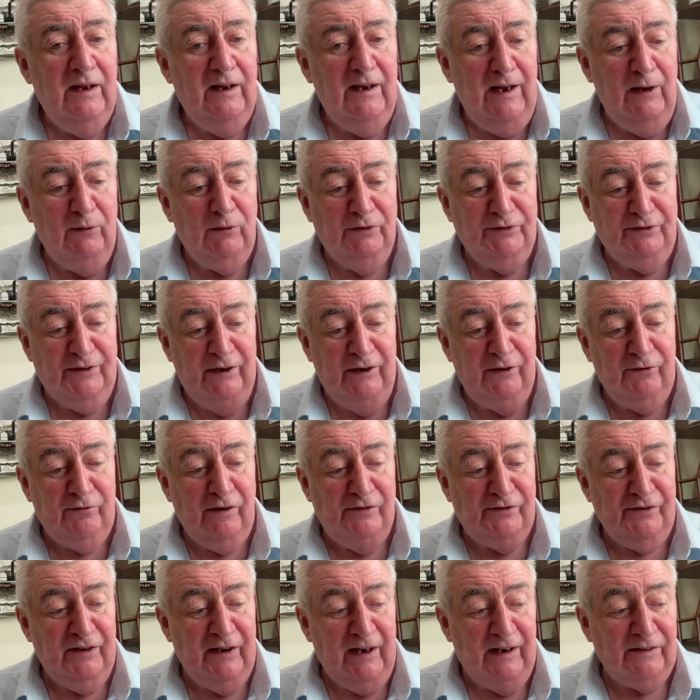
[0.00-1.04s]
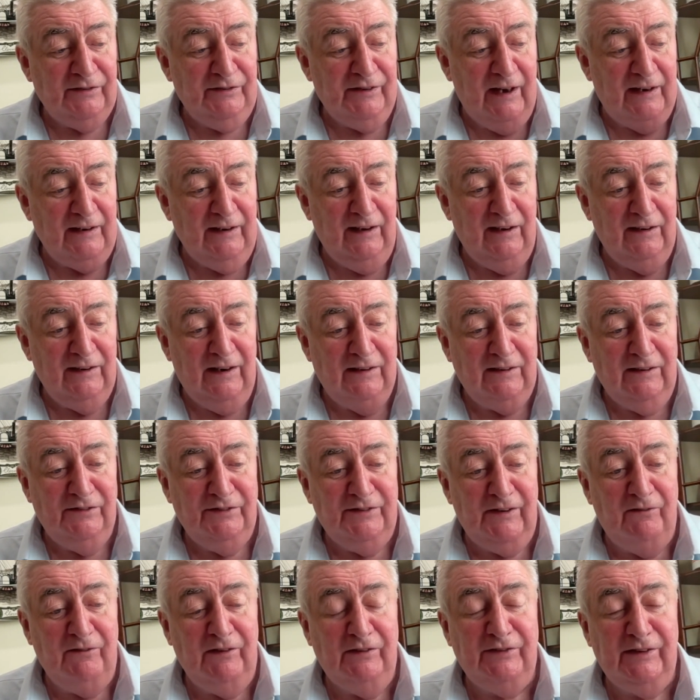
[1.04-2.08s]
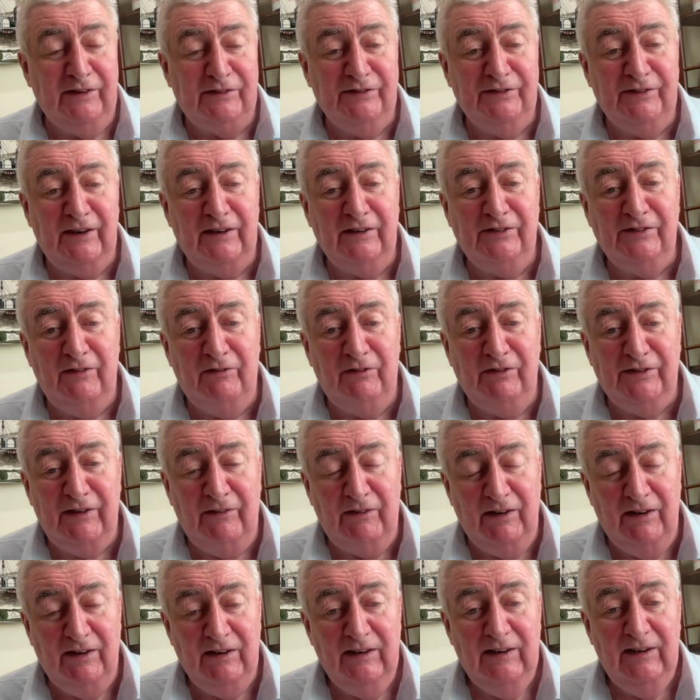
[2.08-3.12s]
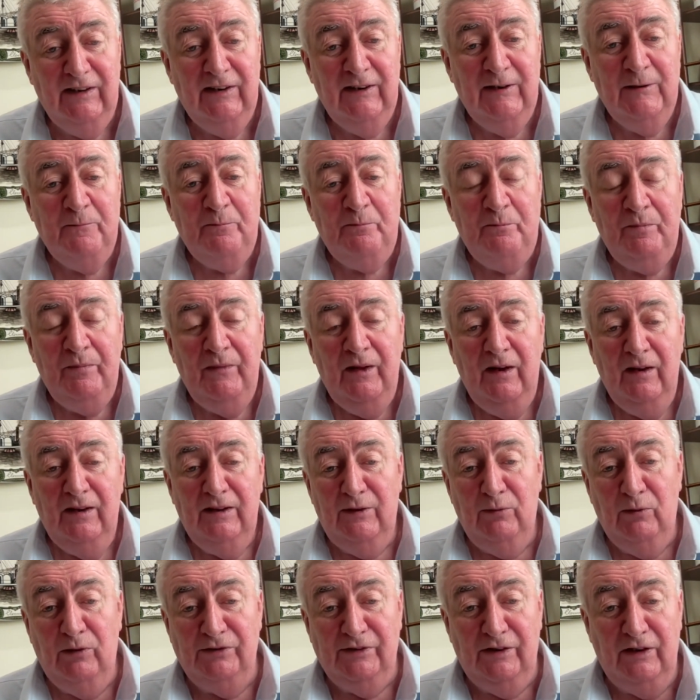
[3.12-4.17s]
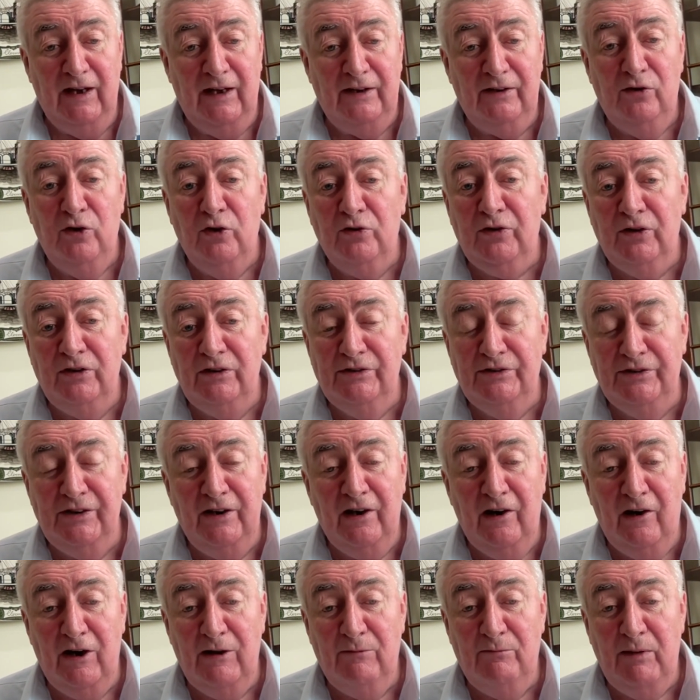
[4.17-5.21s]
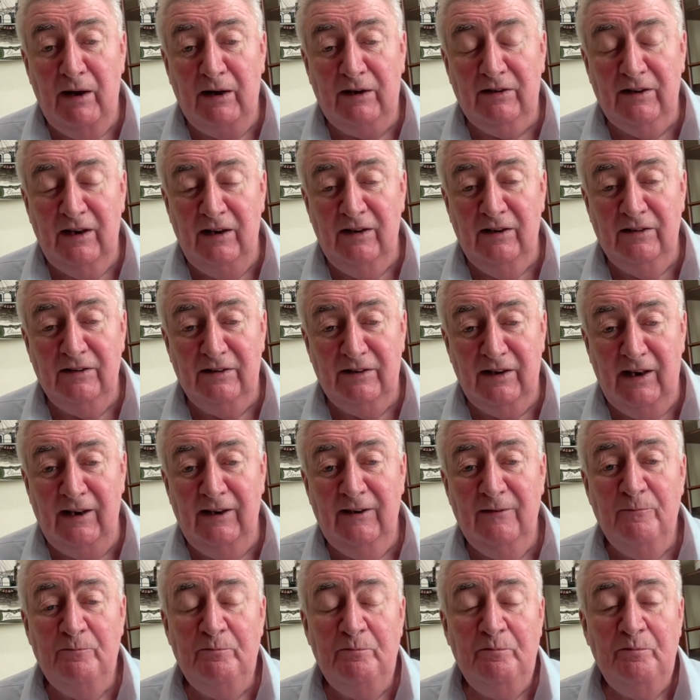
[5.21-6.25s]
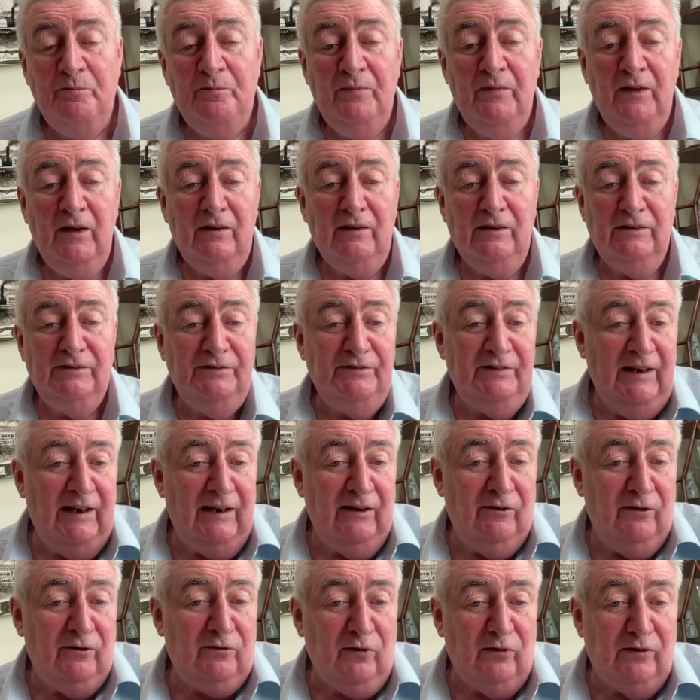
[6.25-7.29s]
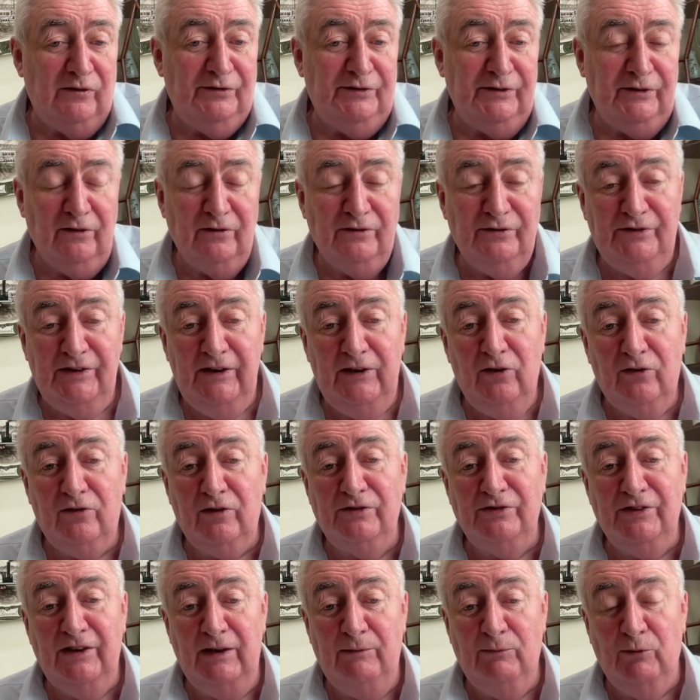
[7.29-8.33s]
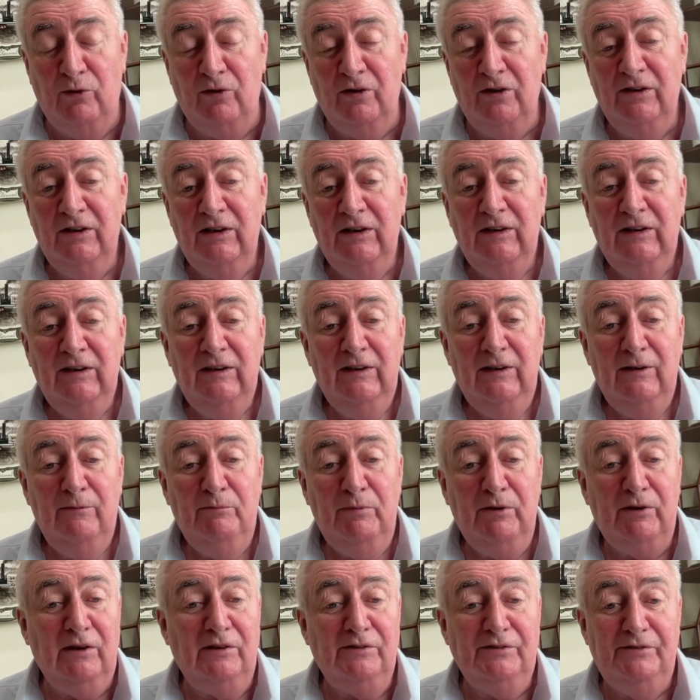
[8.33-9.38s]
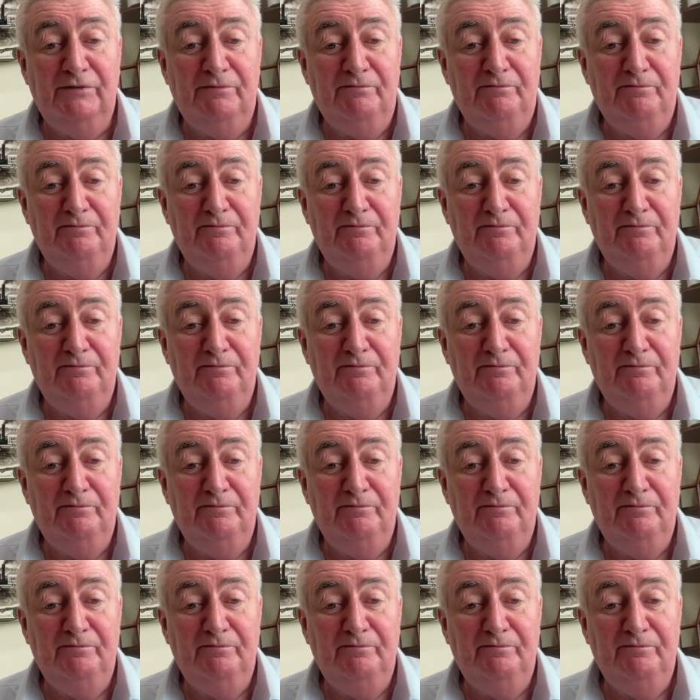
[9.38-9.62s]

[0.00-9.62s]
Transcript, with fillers: It was interesting and exciting in nineteen seventy-six, nineteen seventy-seven. There was a lot of hookers in Harlem back then in the day. Because now, of course, you don't see hookers anymore, because